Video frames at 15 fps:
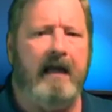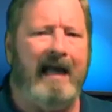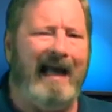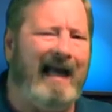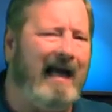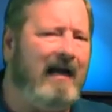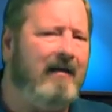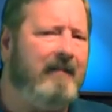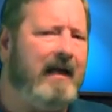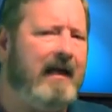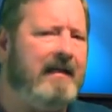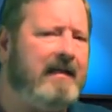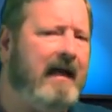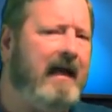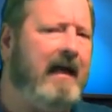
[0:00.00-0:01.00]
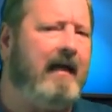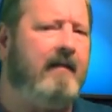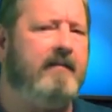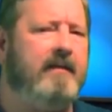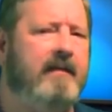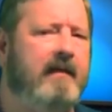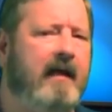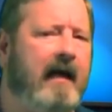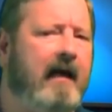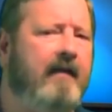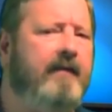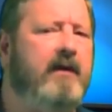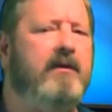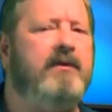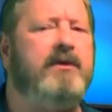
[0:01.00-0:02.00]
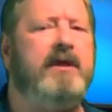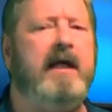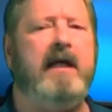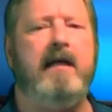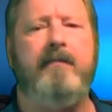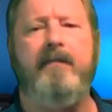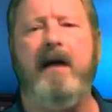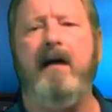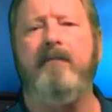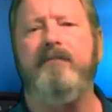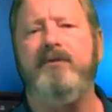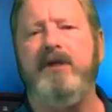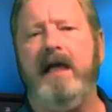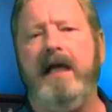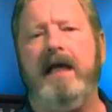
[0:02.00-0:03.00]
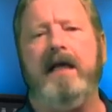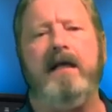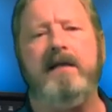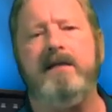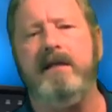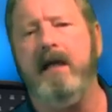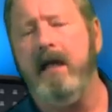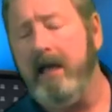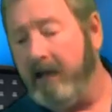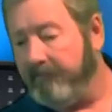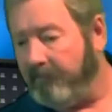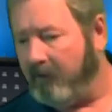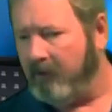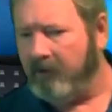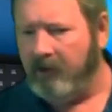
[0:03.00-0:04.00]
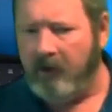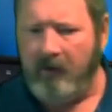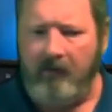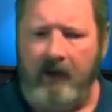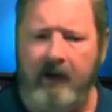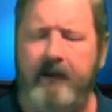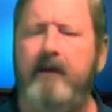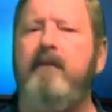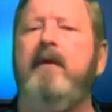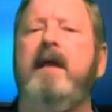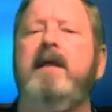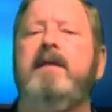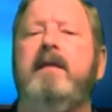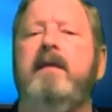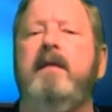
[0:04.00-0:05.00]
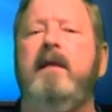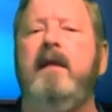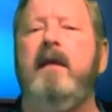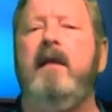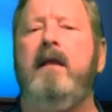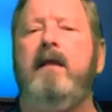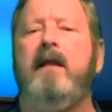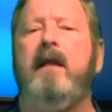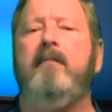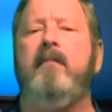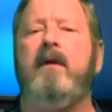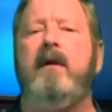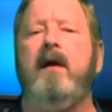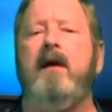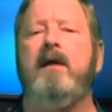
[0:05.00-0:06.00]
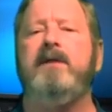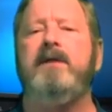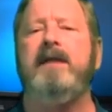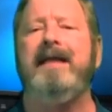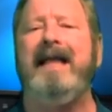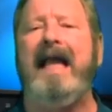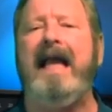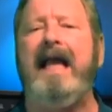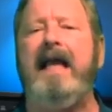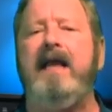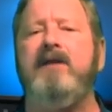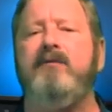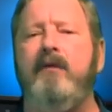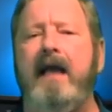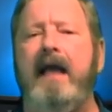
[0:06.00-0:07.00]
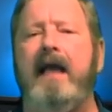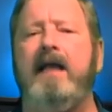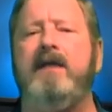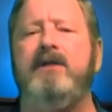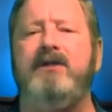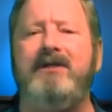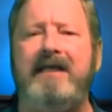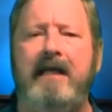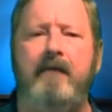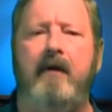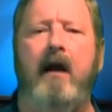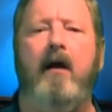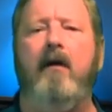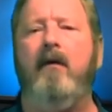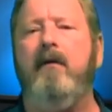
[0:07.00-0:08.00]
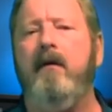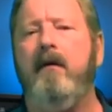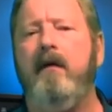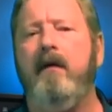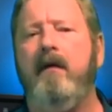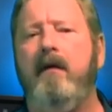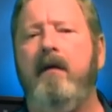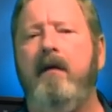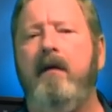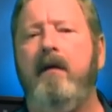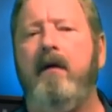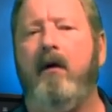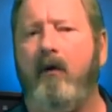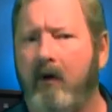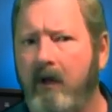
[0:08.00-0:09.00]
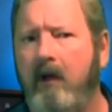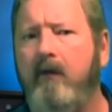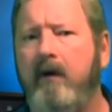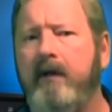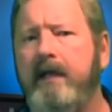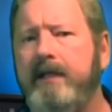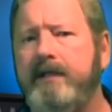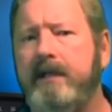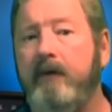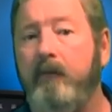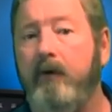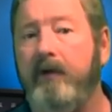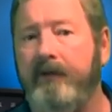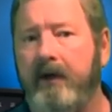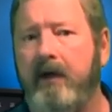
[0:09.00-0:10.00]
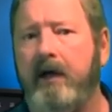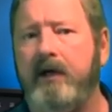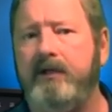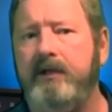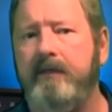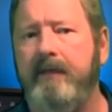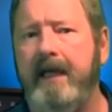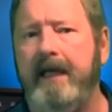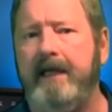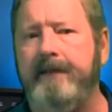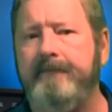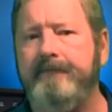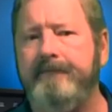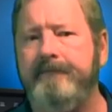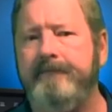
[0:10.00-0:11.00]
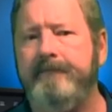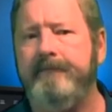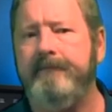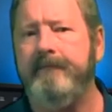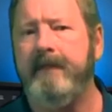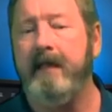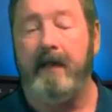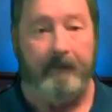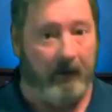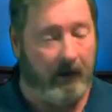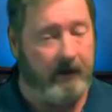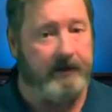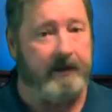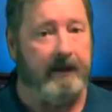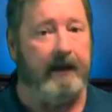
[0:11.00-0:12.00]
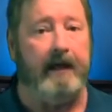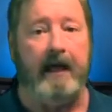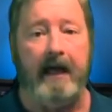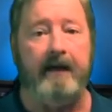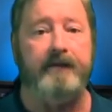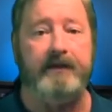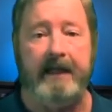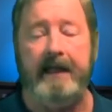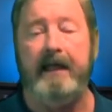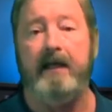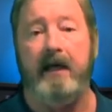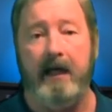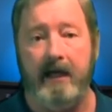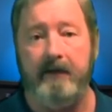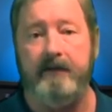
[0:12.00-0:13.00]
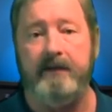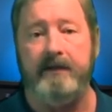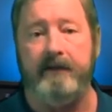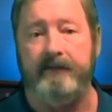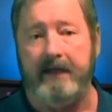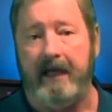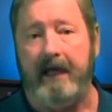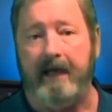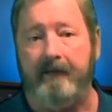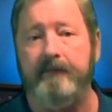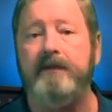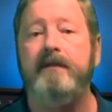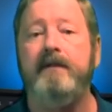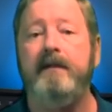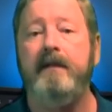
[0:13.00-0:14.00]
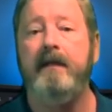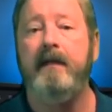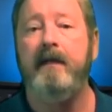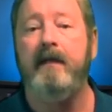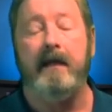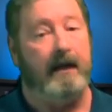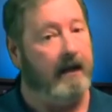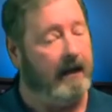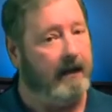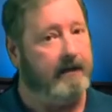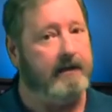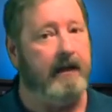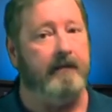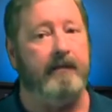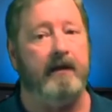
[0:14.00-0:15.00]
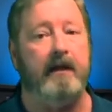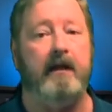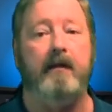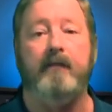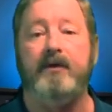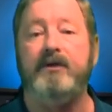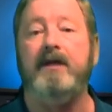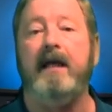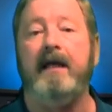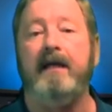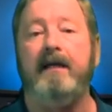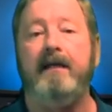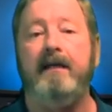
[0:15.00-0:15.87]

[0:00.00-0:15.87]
How many times have you seen a pump changed for no other reason than because the gauge read 0 or lower than someone thought it should be? Personally, I've seen it hundreds of times, and it's typically a mistake.